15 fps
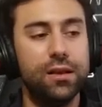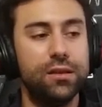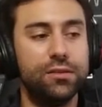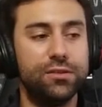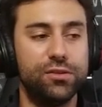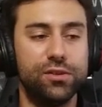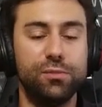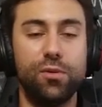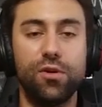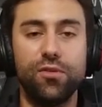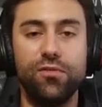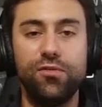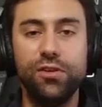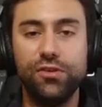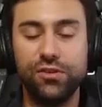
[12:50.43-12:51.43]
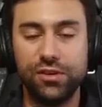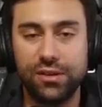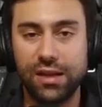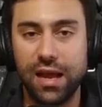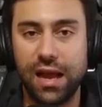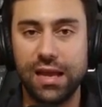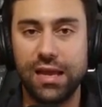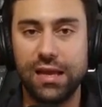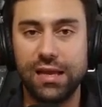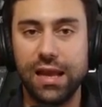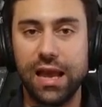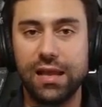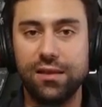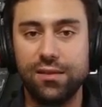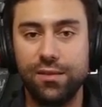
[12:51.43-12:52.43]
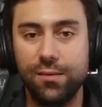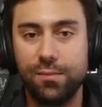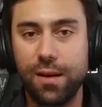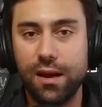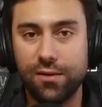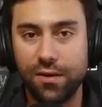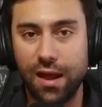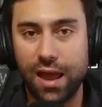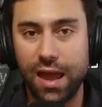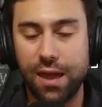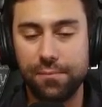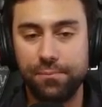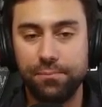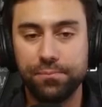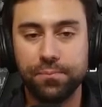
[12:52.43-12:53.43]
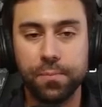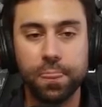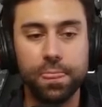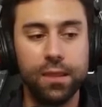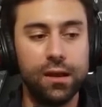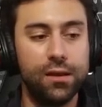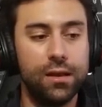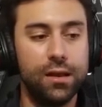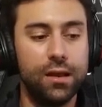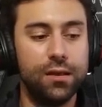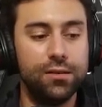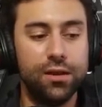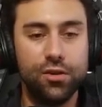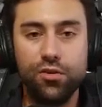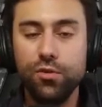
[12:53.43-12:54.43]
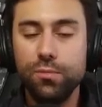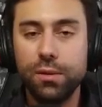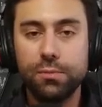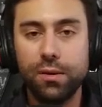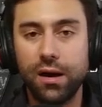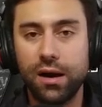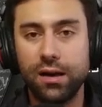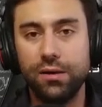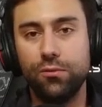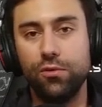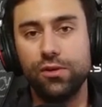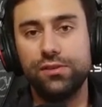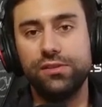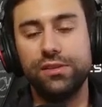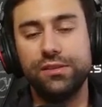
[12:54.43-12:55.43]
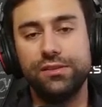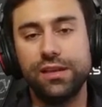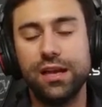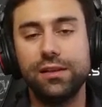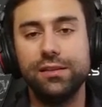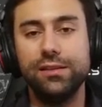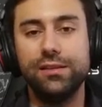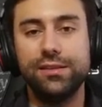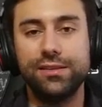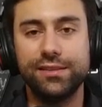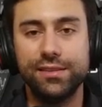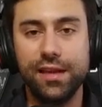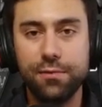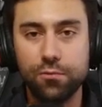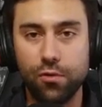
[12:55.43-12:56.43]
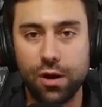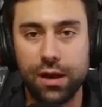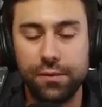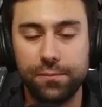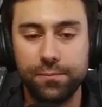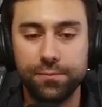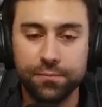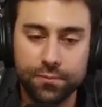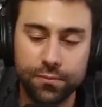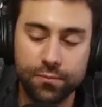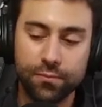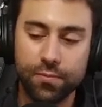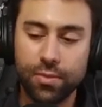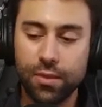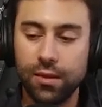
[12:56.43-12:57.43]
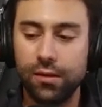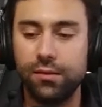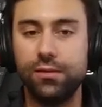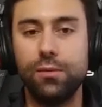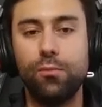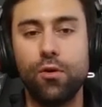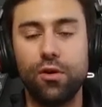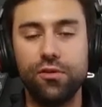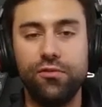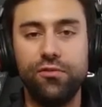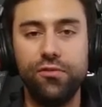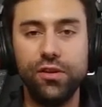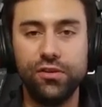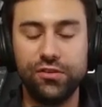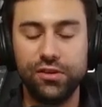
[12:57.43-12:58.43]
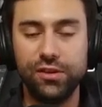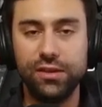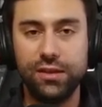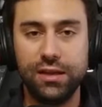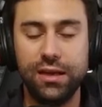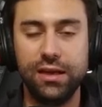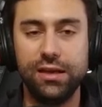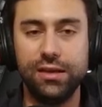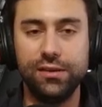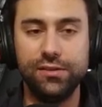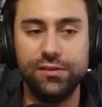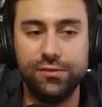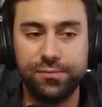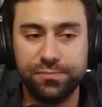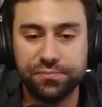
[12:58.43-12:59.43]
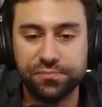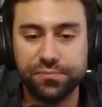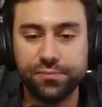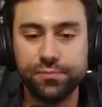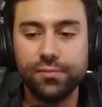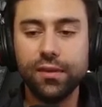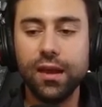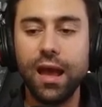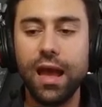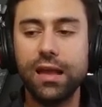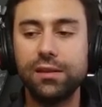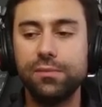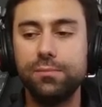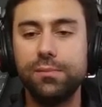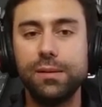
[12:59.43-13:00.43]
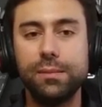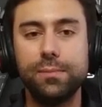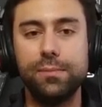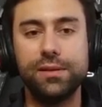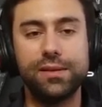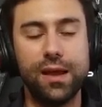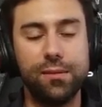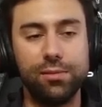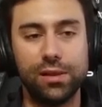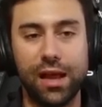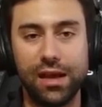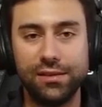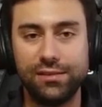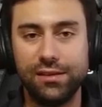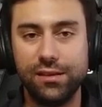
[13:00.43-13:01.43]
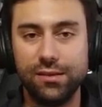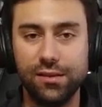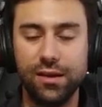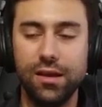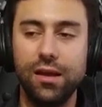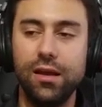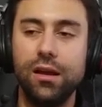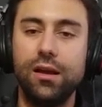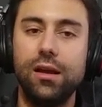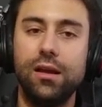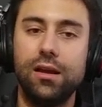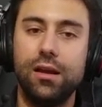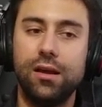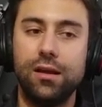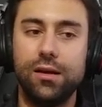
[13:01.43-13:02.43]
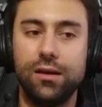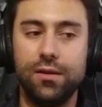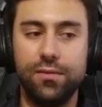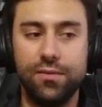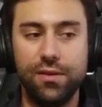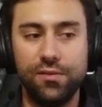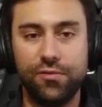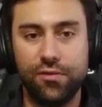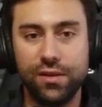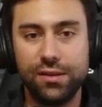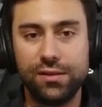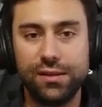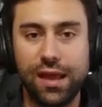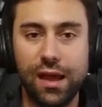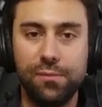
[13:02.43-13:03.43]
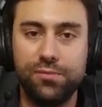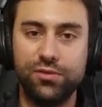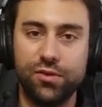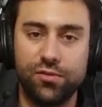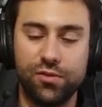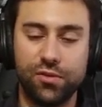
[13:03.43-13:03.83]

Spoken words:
So the more efficient I can get, the better I am. The human body works exactly the same way. The more efficient it is at metabolizing different types of